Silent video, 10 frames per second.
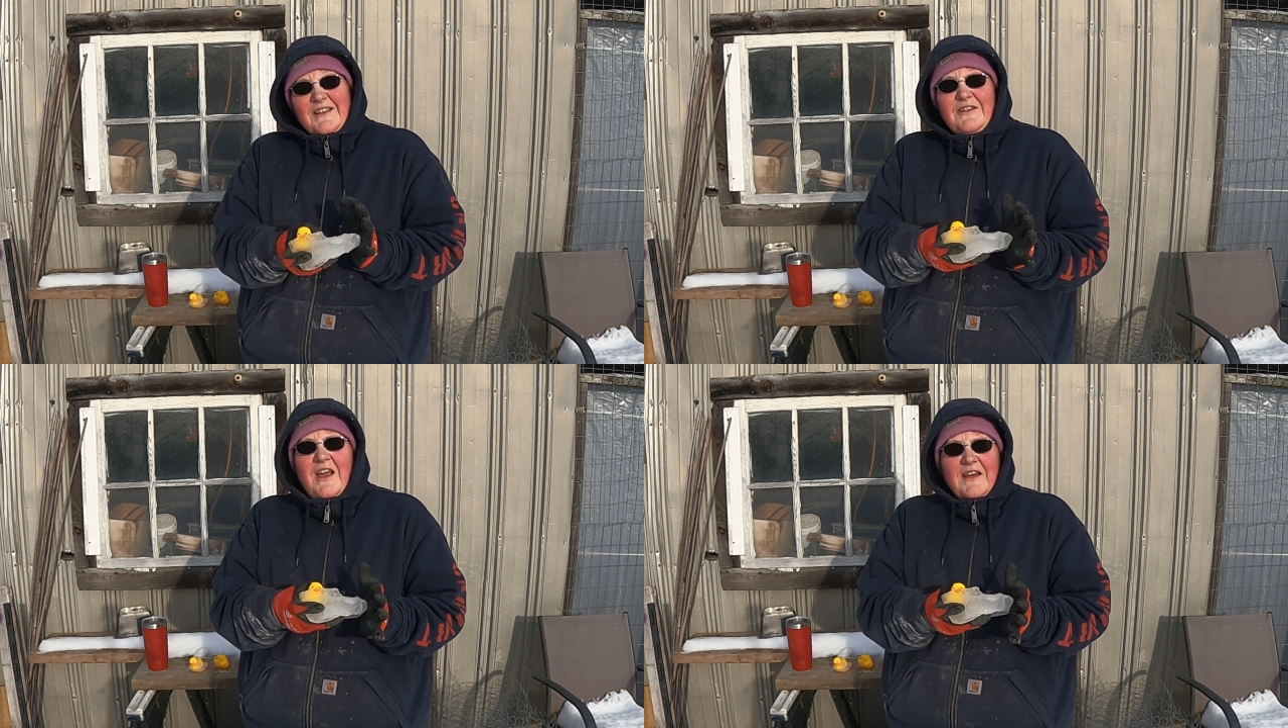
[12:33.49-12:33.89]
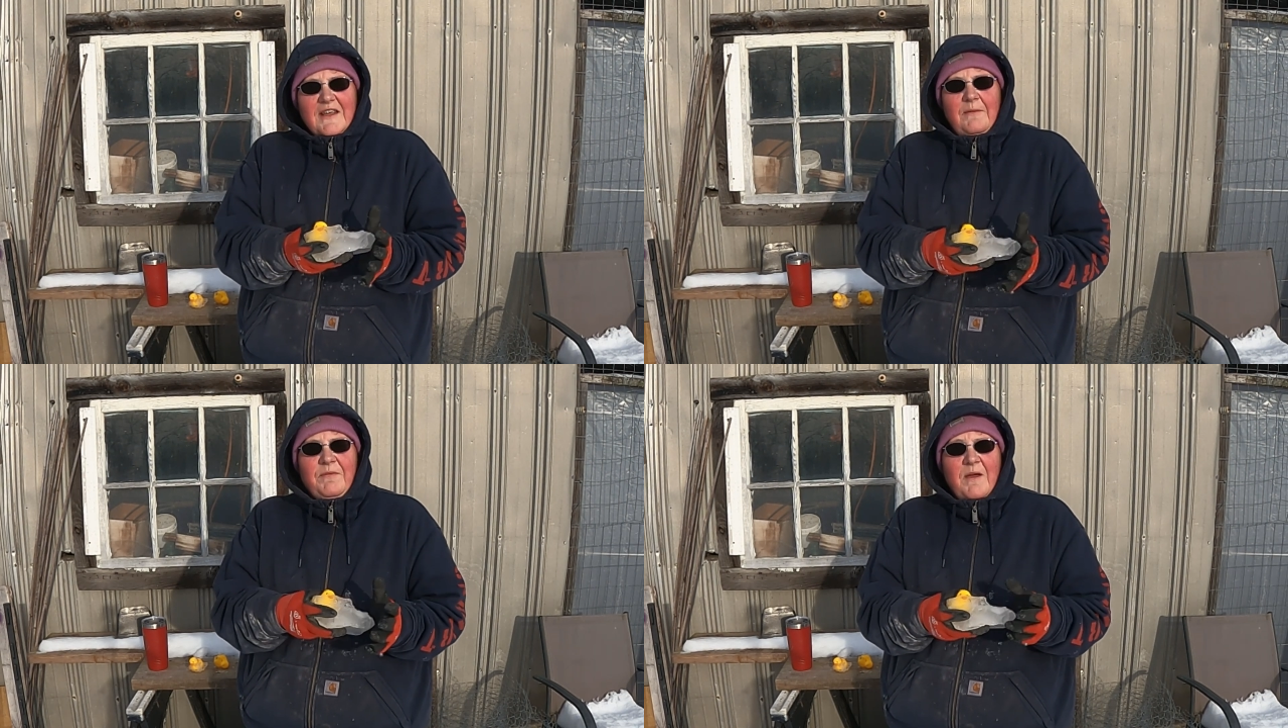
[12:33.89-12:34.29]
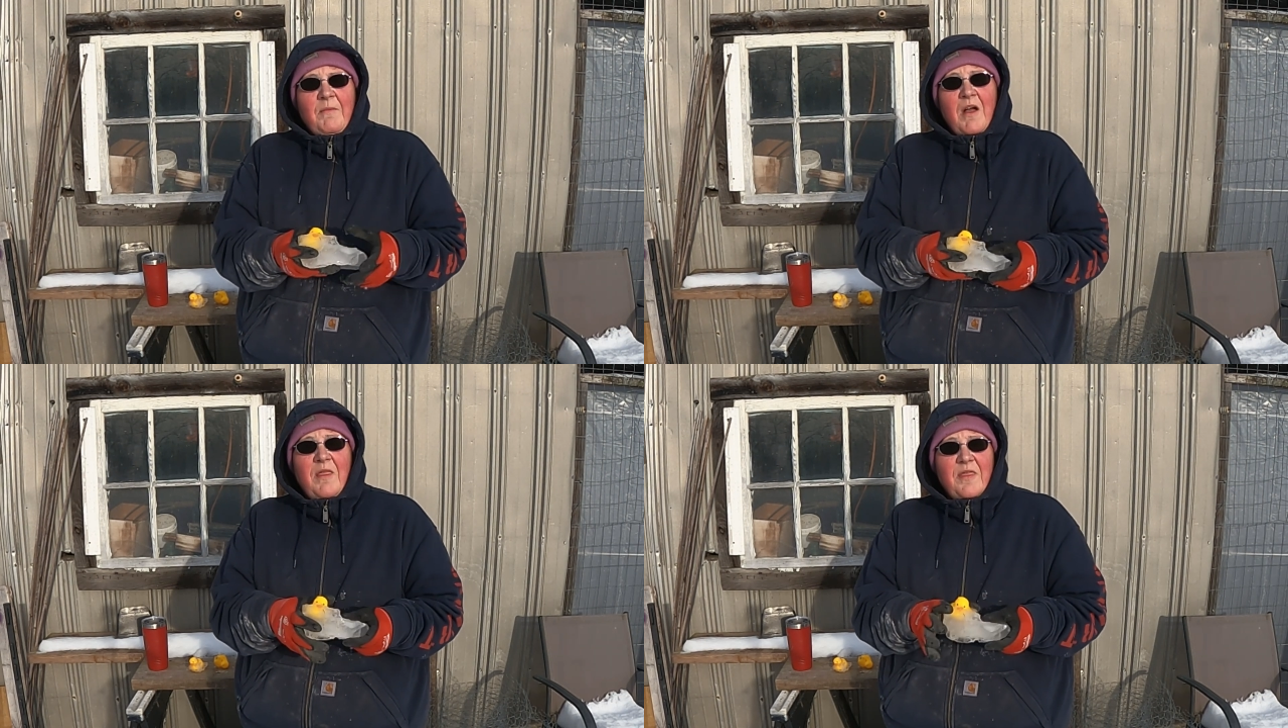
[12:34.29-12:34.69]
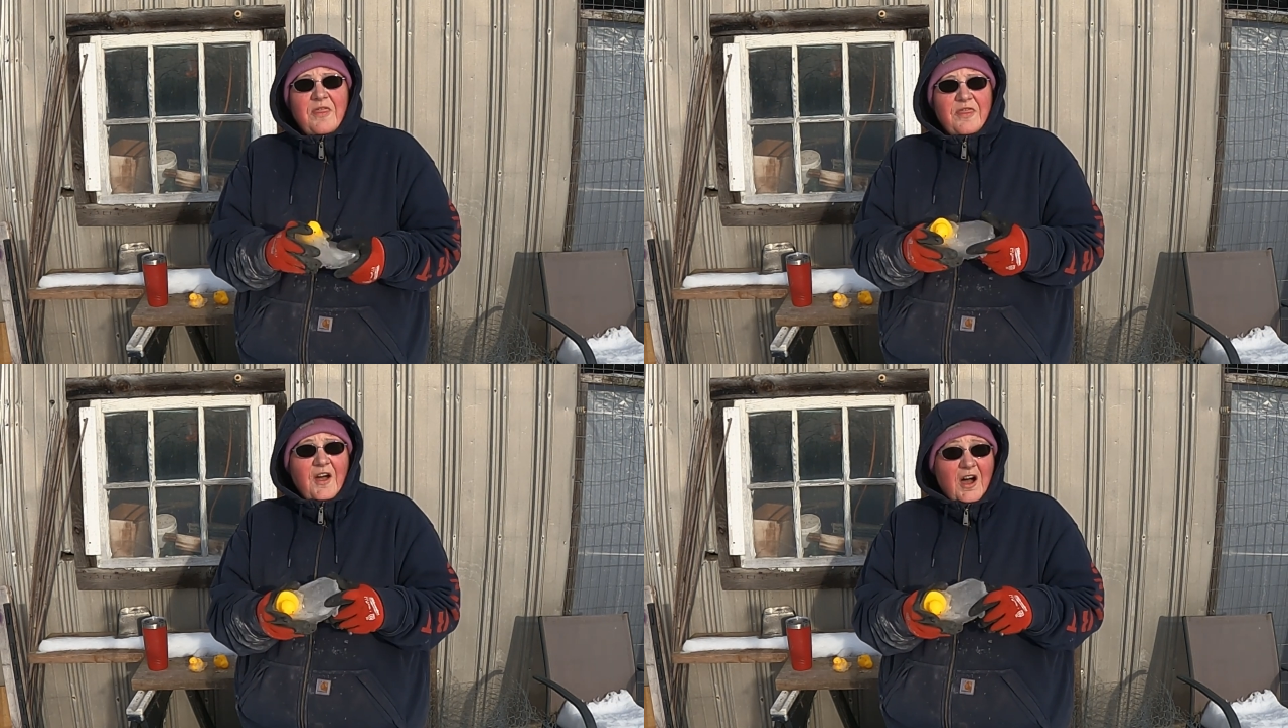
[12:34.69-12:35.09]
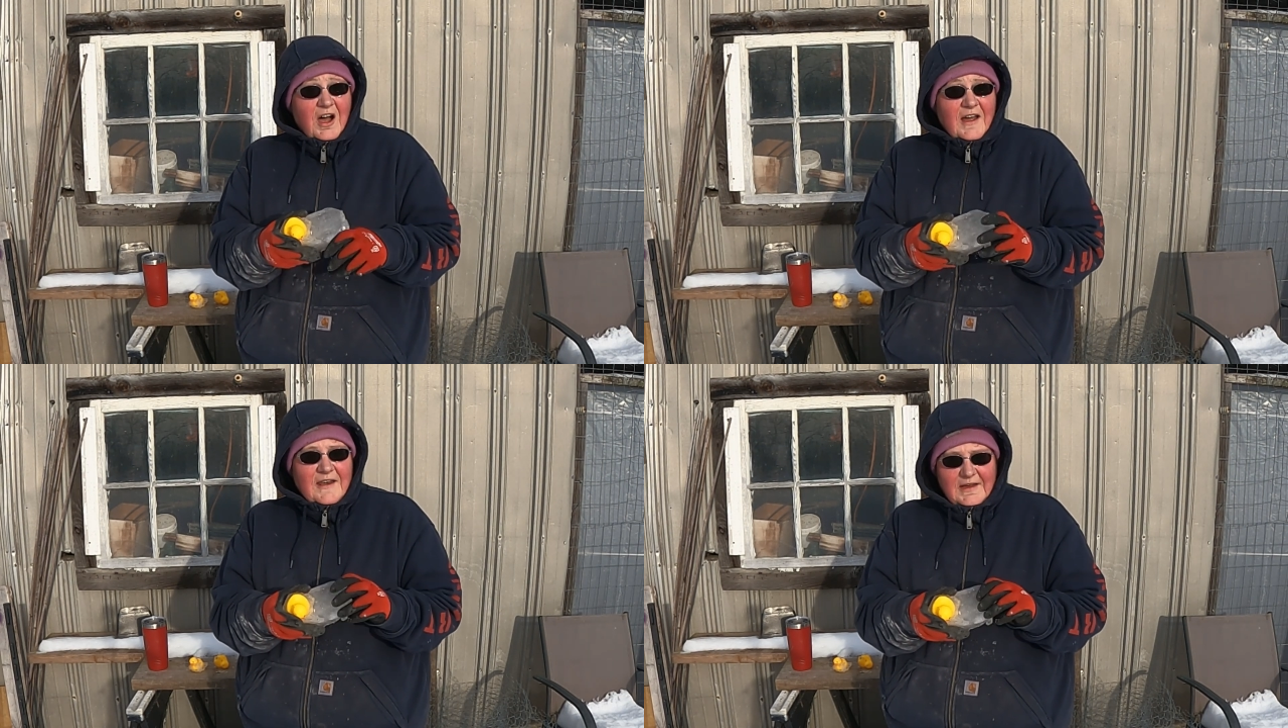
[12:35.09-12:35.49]
try to keep them
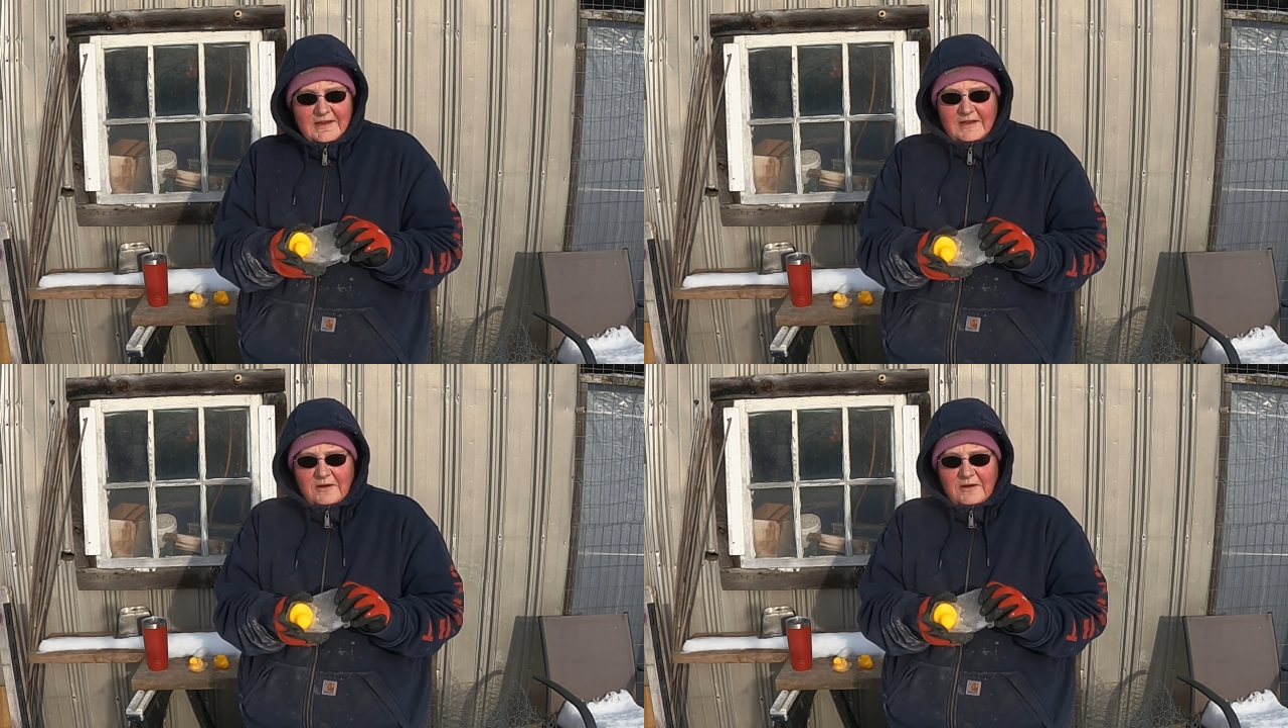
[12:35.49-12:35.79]
unthawed.